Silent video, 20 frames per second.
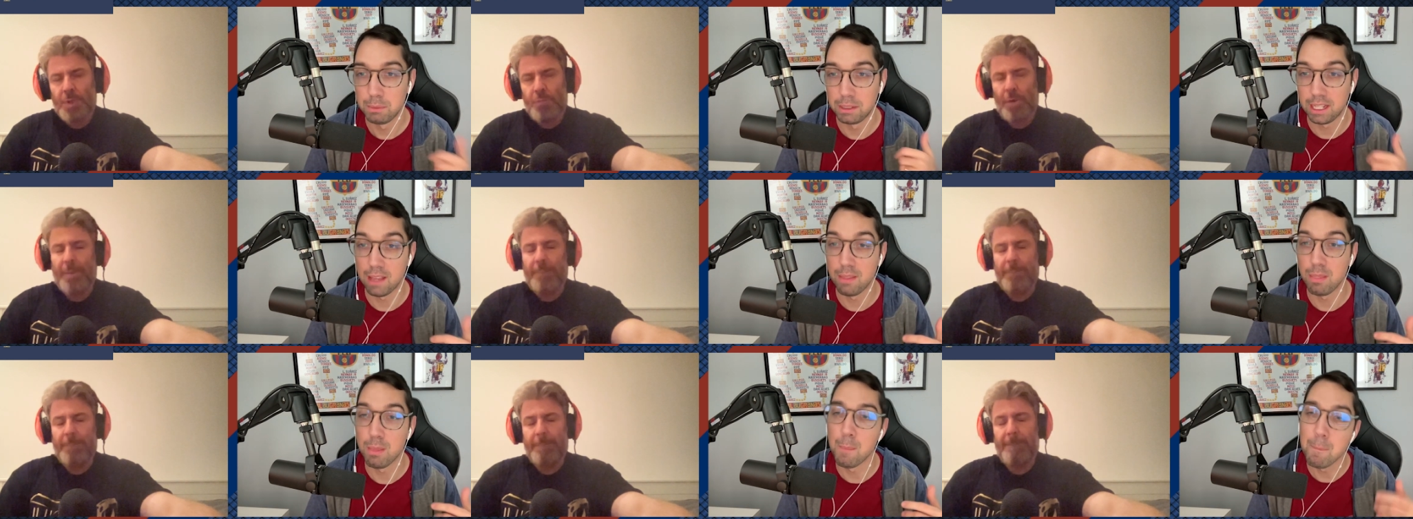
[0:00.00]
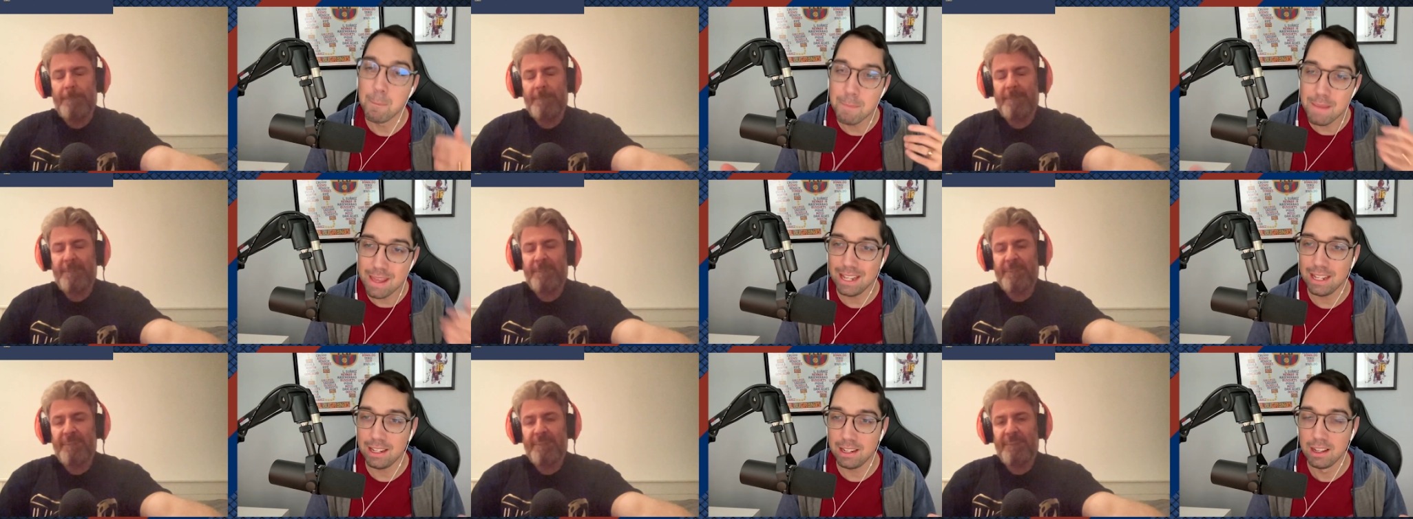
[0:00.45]
Speaker 1: but again the
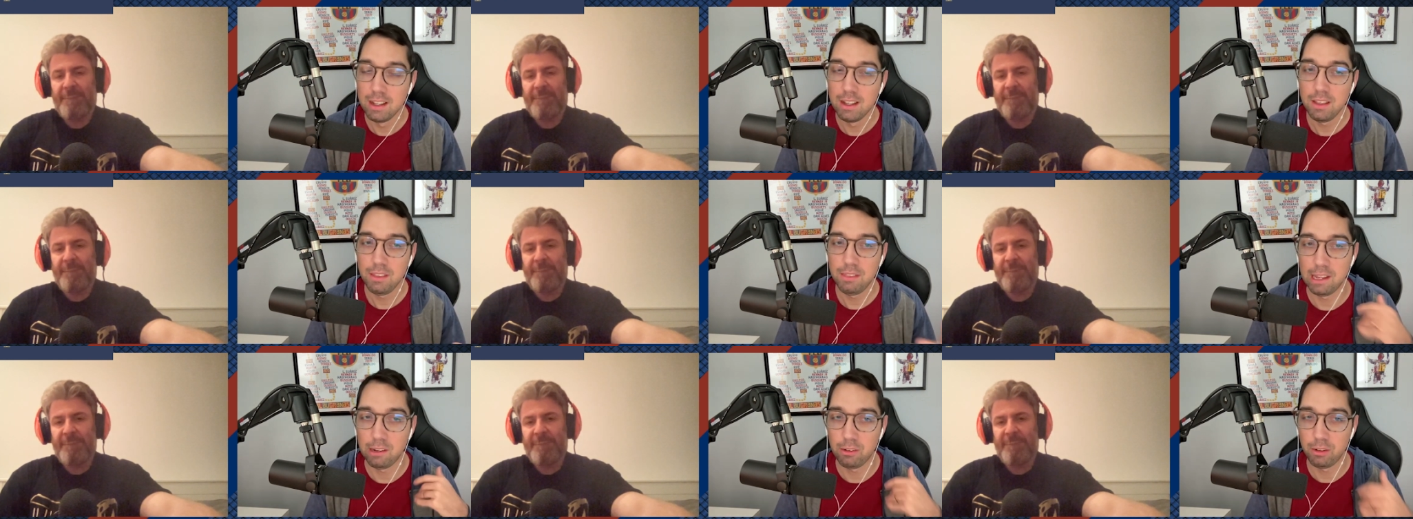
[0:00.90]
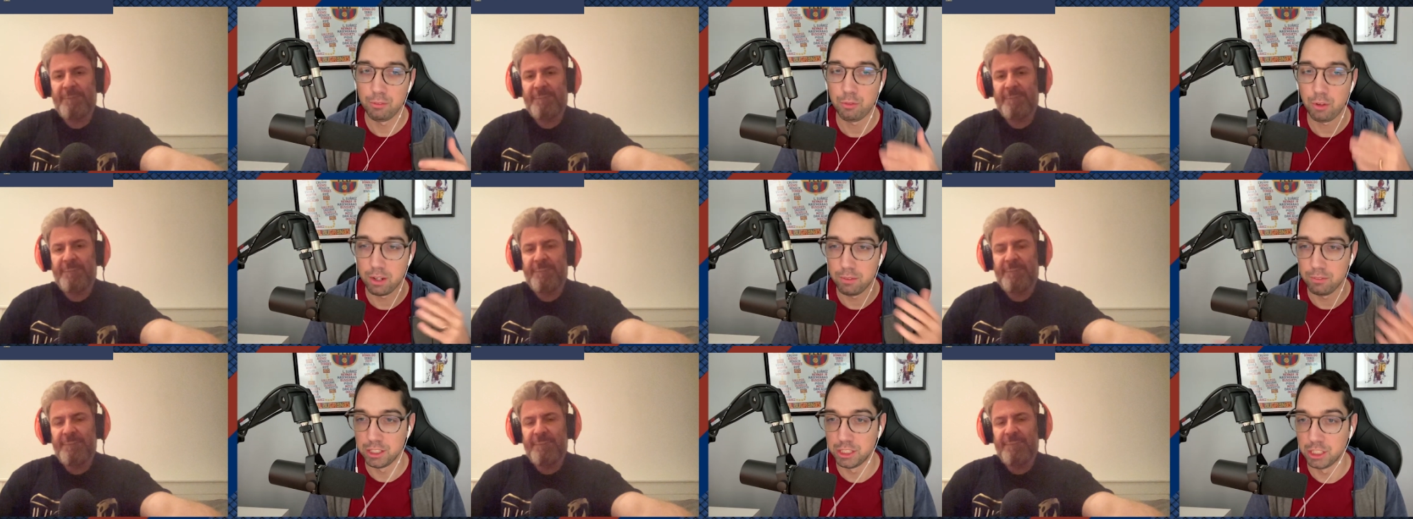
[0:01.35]
minute they're in
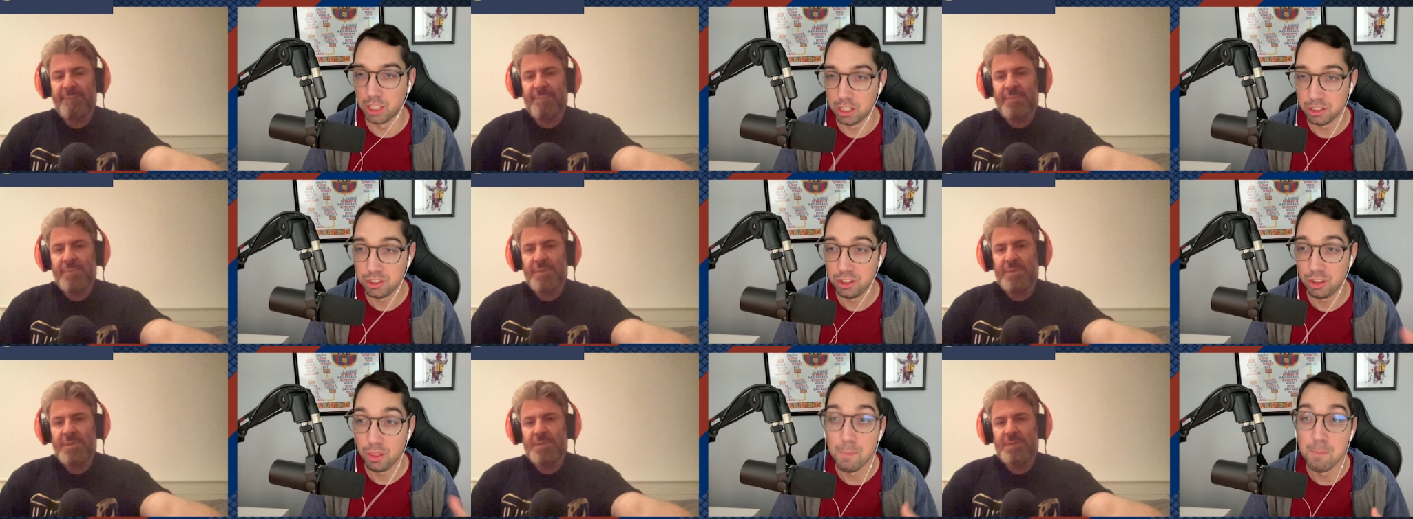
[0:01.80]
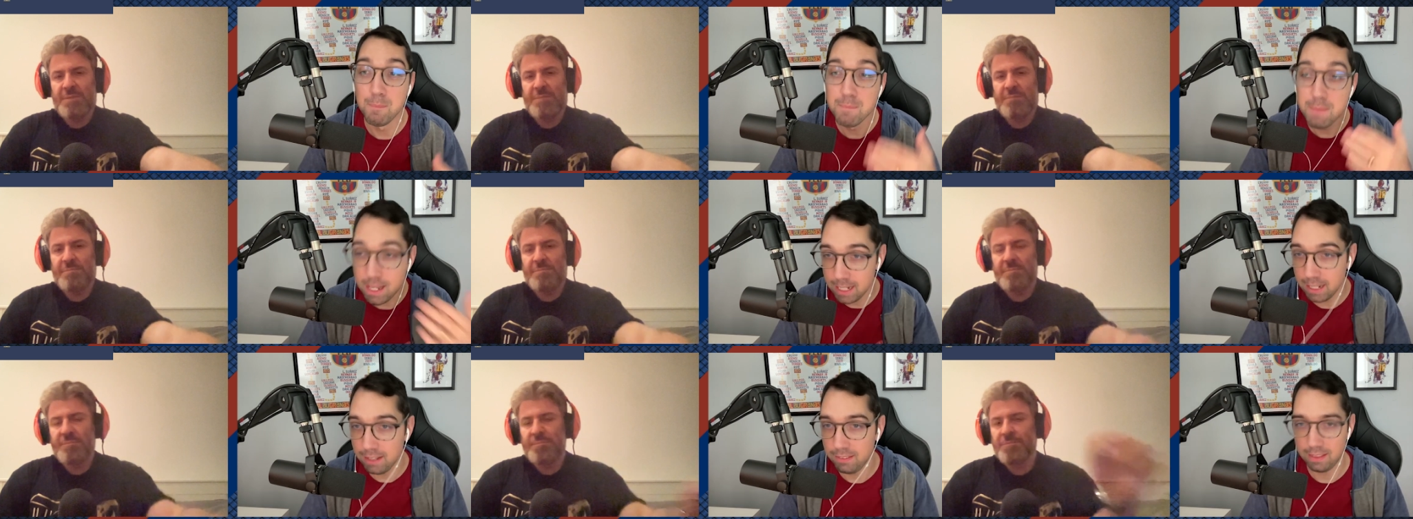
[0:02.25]
front of a judge the
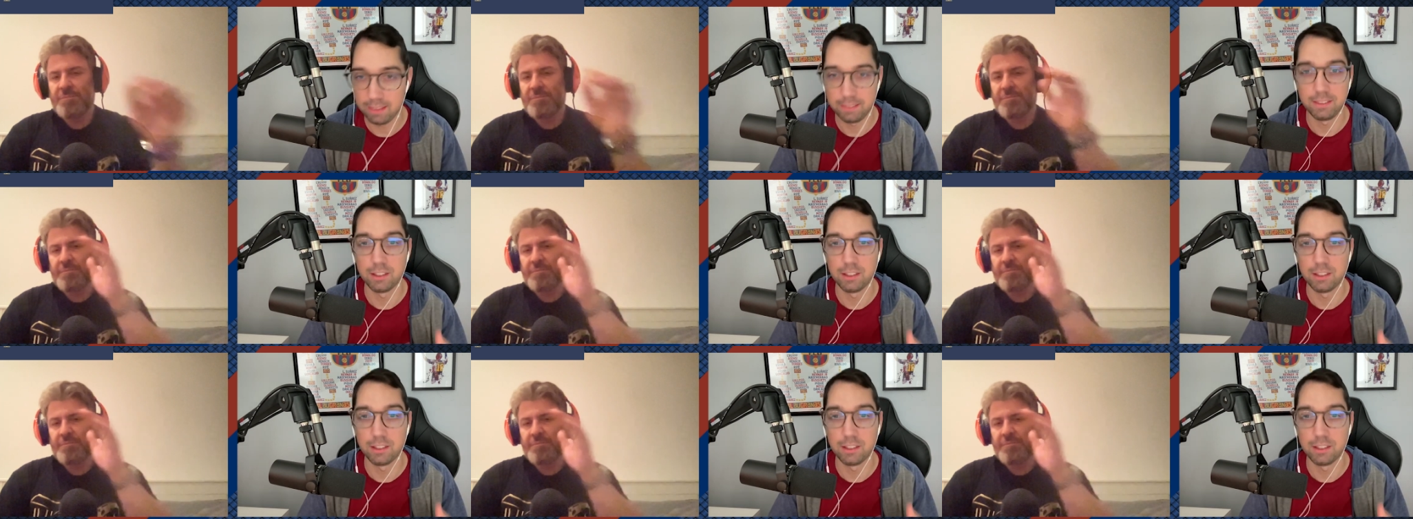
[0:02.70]
minute mm-hmm.